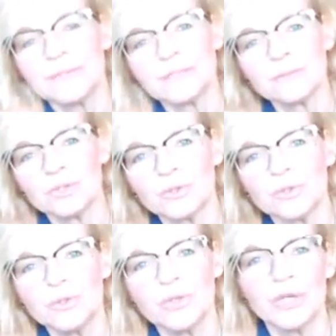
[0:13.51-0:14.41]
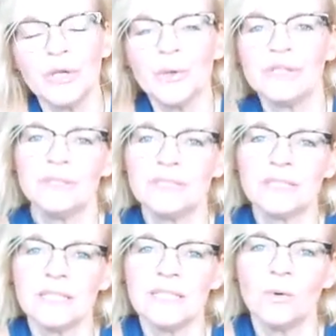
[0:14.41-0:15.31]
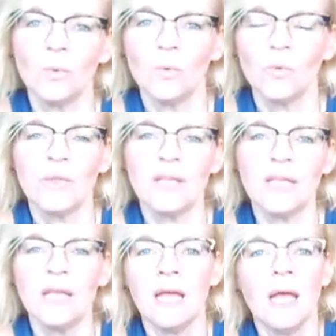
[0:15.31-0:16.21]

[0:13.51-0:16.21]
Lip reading: as I'm sure you do, and you see all the